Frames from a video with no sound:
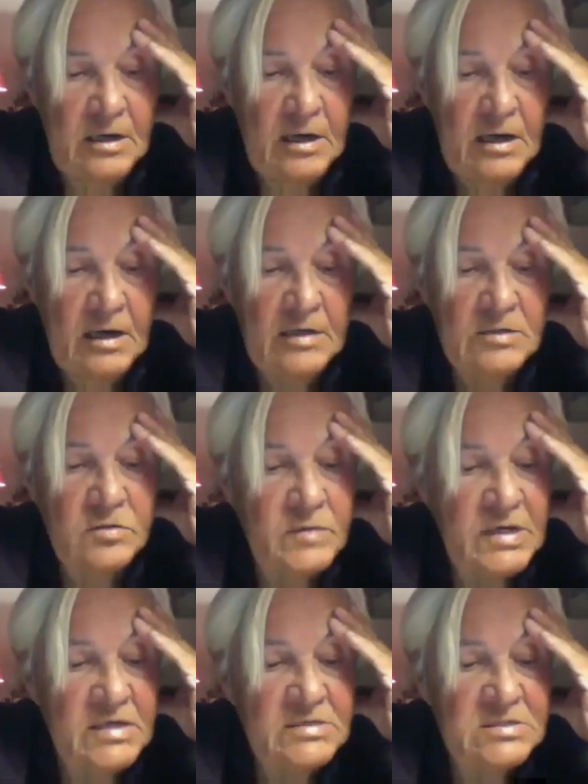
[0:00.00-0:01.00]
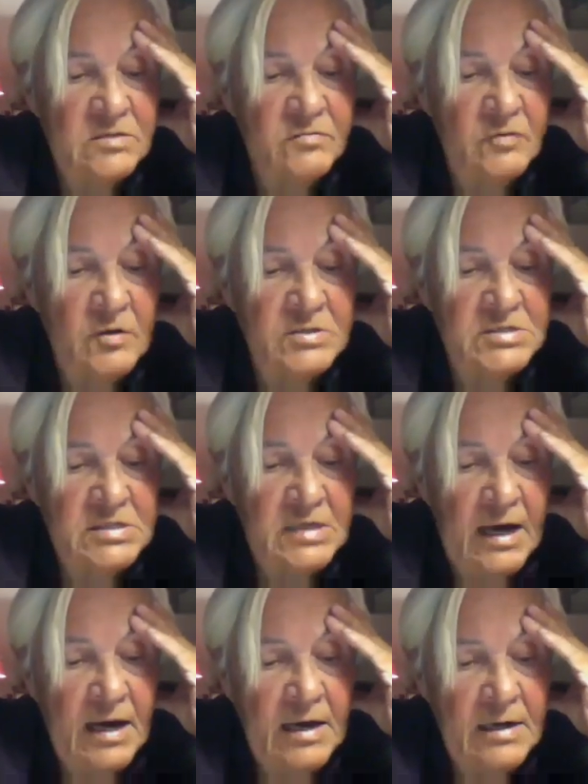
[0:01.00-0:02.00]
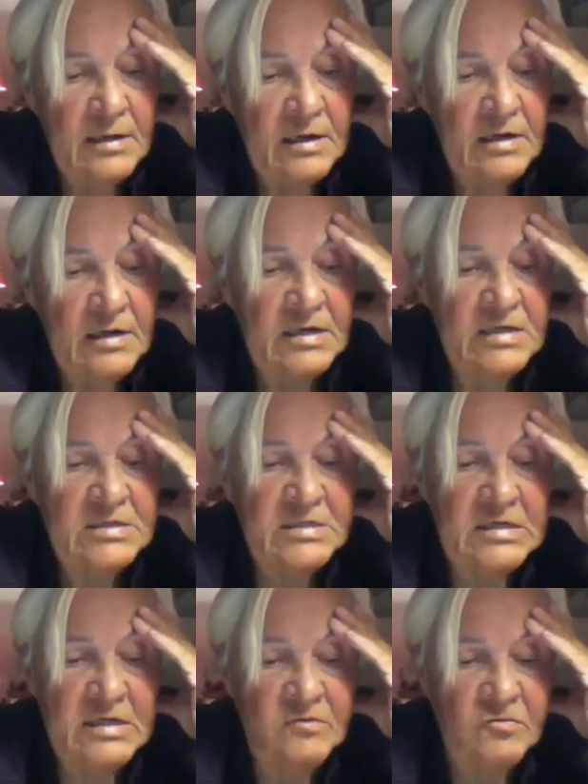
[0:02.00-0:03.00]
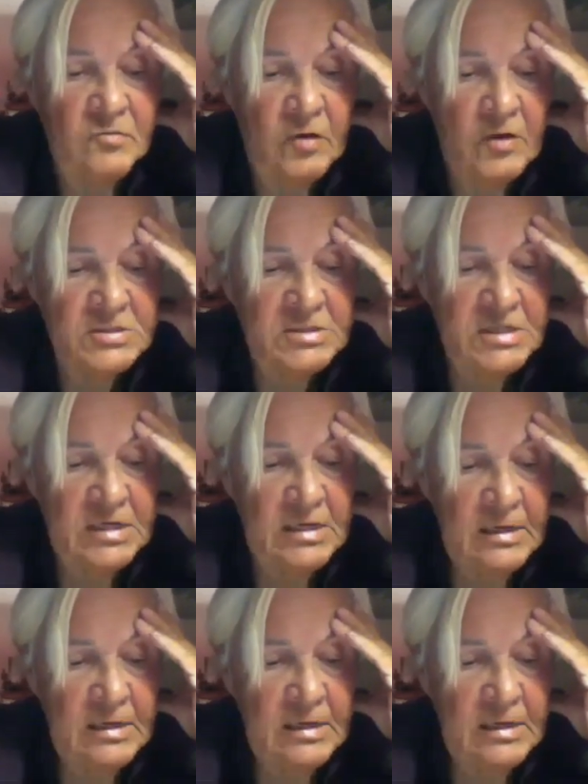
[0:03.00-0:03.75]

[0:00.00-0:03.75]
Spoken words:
in Greece 39, in Italy 30,